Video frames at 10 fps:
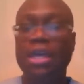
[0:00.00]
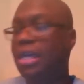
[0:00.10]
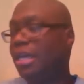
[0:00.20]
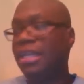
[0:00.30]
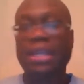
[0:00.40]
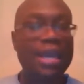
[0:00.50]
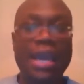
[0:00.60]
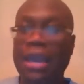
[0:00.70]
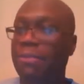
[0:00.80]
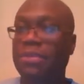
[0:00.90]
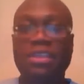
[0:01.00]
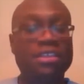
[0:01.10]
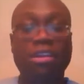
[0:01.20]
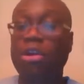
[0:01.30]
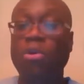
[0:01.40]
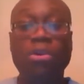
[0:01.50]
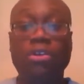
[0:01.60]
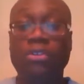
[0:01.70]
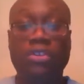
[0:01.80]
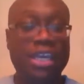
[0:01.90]
and that happens. That's a whole
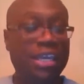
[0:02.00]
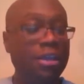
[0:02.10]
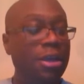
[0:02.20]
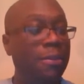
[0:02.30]
nother thing.